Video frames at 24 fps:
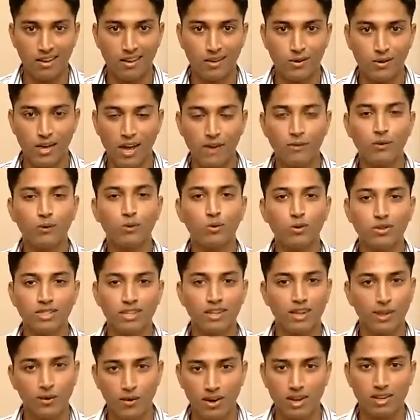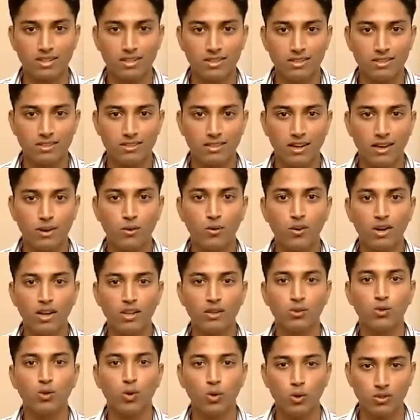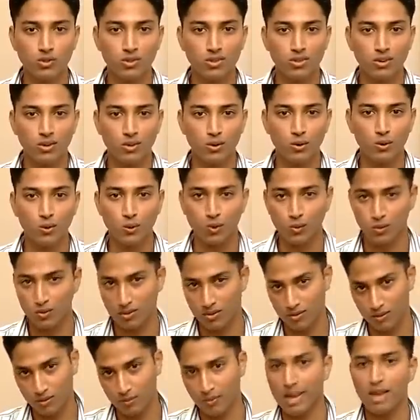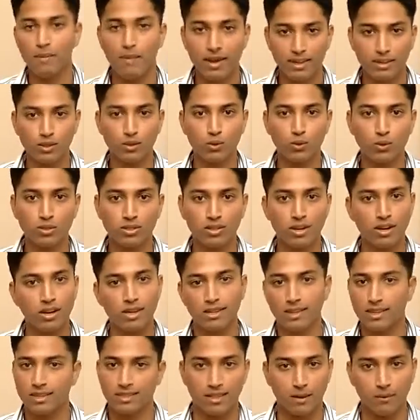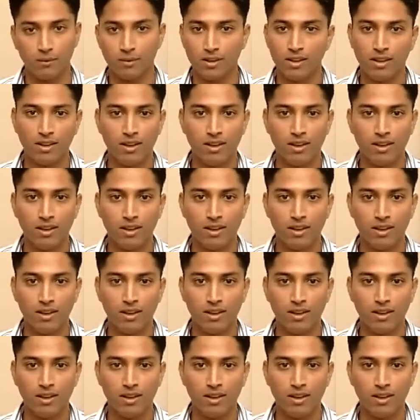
You have rules and regulations, and only those who play by the rules clear the exam.